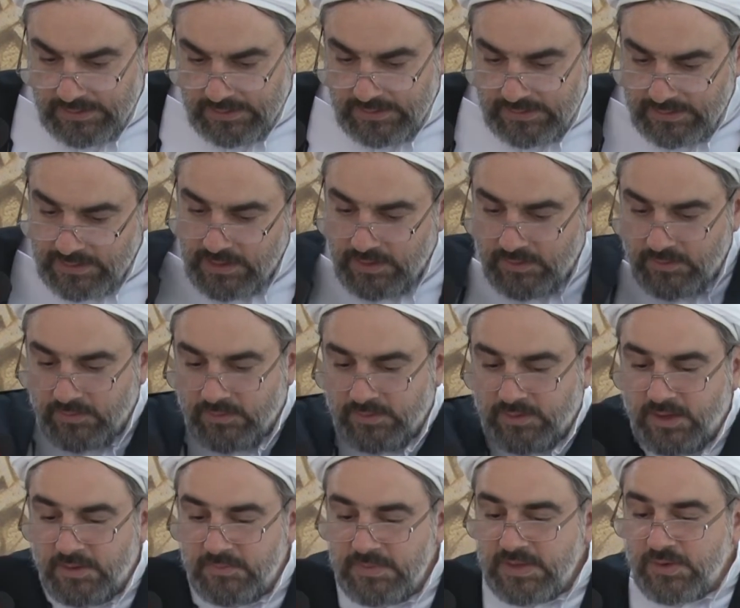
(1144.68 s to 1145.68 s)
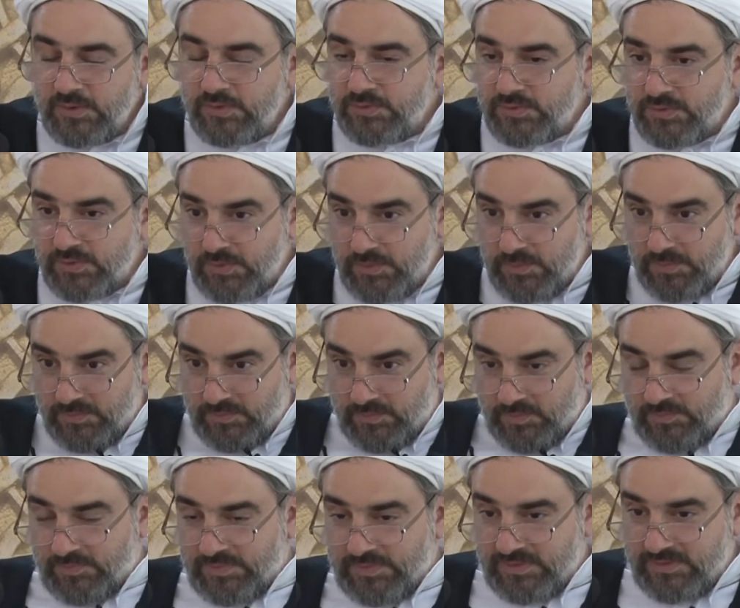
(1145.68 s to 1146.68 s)
Now, coming on to
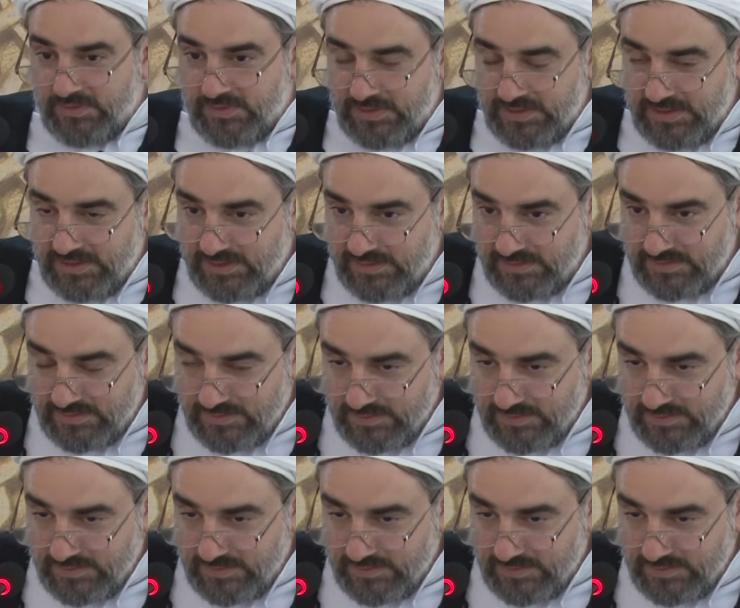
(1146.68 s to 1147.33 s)
the